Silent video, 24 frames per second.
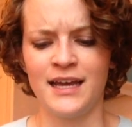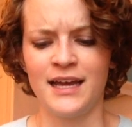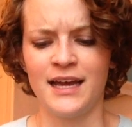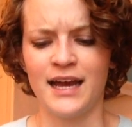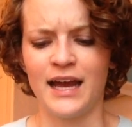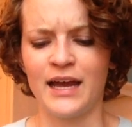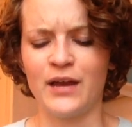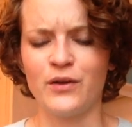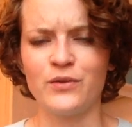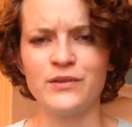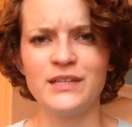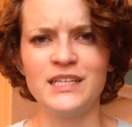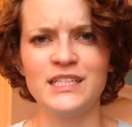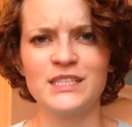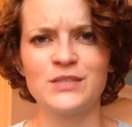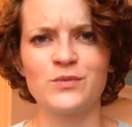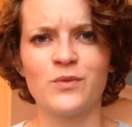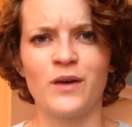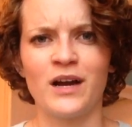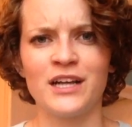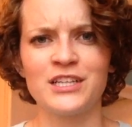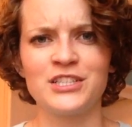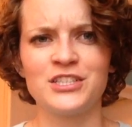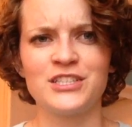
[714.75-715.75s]
I only
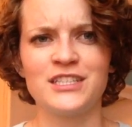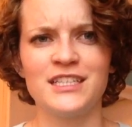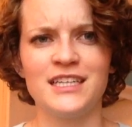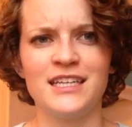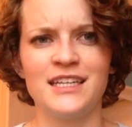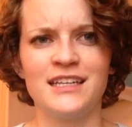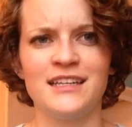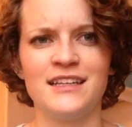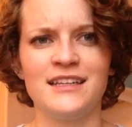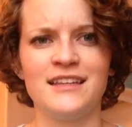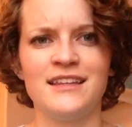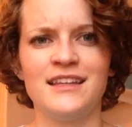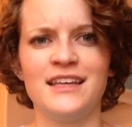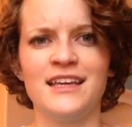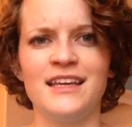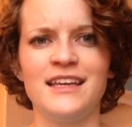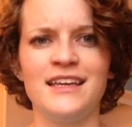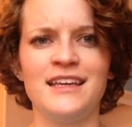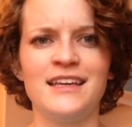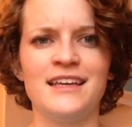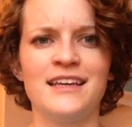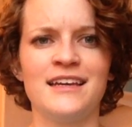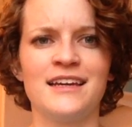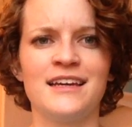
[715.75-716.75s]
swatched in
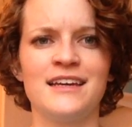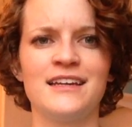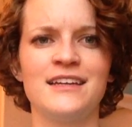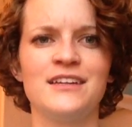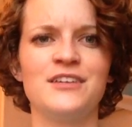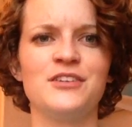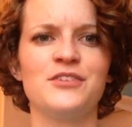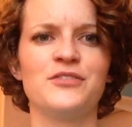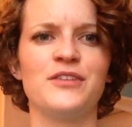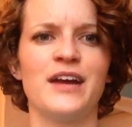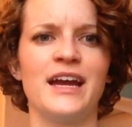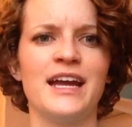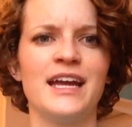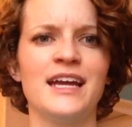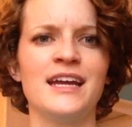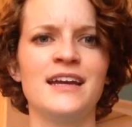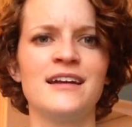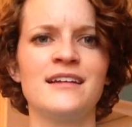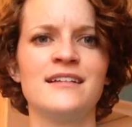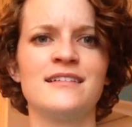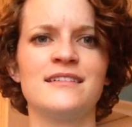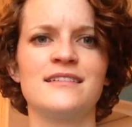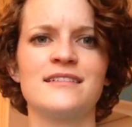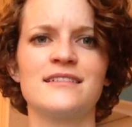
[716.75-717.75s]
the gray
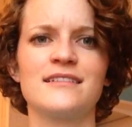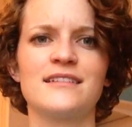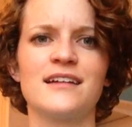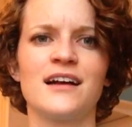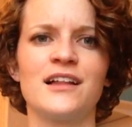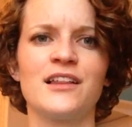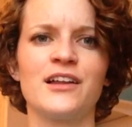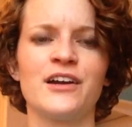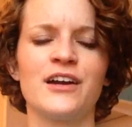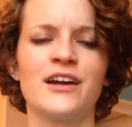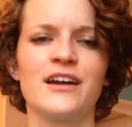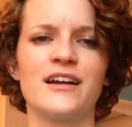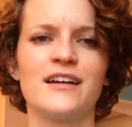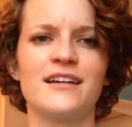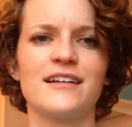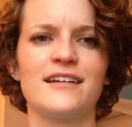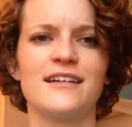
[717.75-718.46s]
color.